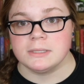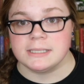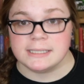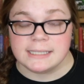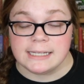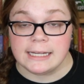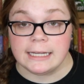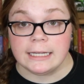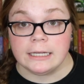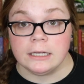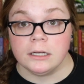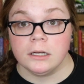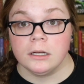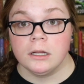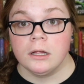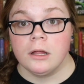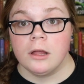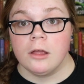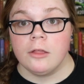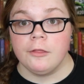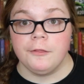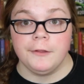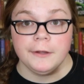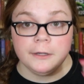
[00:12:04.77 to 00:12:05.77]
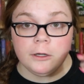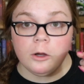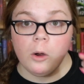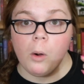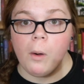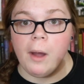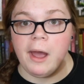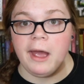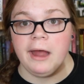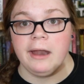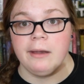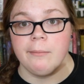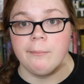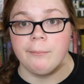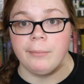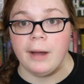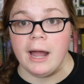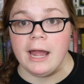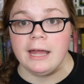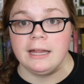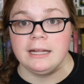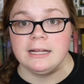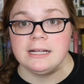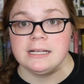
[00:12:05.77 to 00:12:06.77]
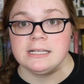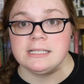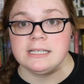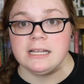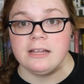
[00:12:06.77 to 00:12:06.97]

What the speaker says: skin, then go ahead and buy this.